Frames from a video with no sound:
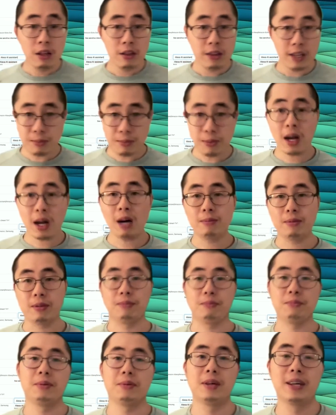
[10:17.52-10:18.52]
That's a
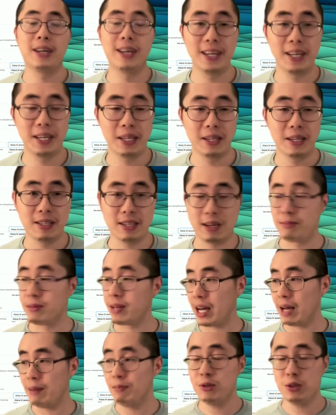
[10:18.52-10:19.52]
problem.
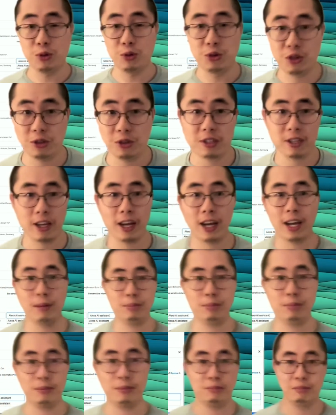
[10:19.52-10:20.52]
Sometimes users type
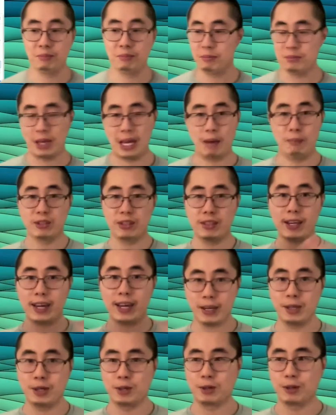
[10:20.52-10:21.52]
Amazon
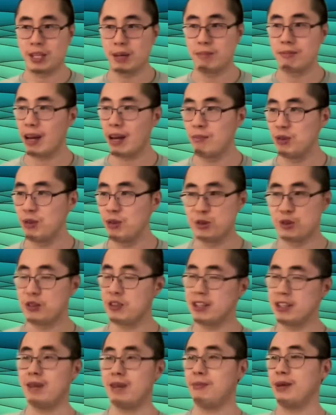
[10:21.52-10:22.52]
Echo. Sometimes
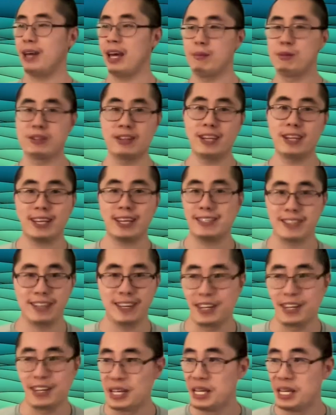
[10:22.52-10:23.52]
users type Amazon
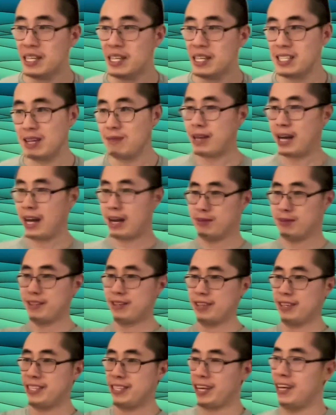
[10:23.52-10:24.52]
Alexa. Sometimes, in
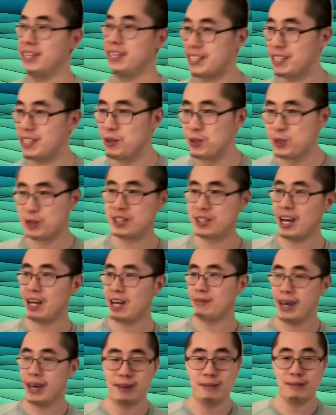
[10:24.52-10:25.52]
this case, users
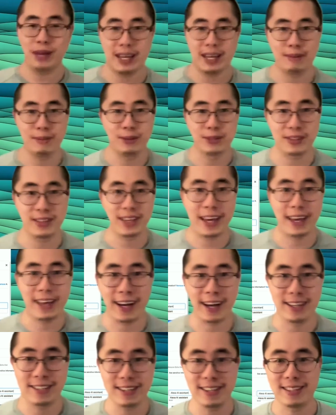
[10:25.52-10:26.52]
type Amazon
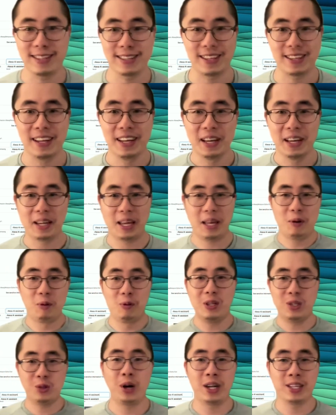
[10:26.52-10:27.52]
AI Assistant. Like,
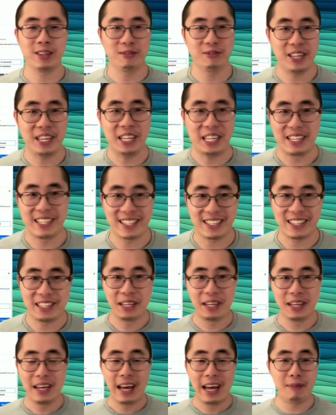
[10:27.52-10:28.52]
which one of these?
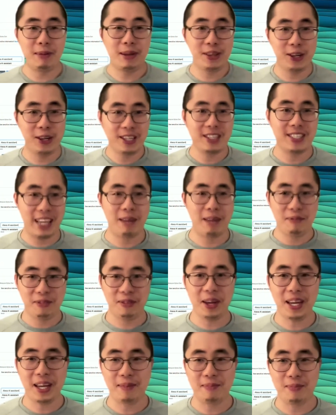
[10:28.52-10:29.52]
I mean, they're the same
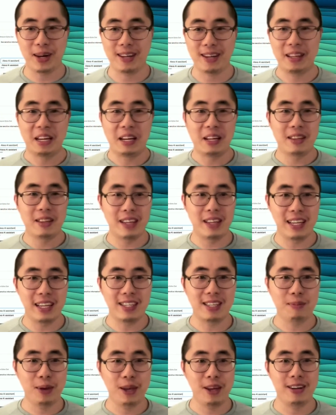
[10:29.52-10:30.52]
thing, but these
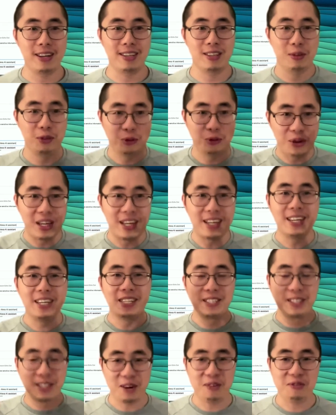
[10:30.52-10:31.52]
appear as 3
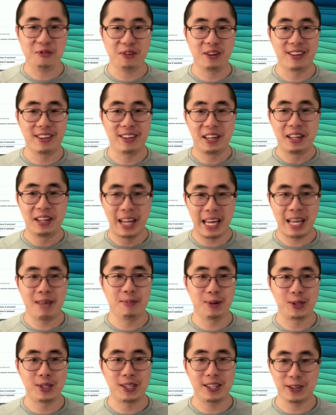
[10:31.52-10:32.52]
different
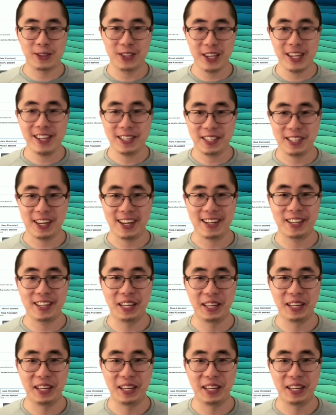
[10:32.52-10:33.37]
labels in our data set.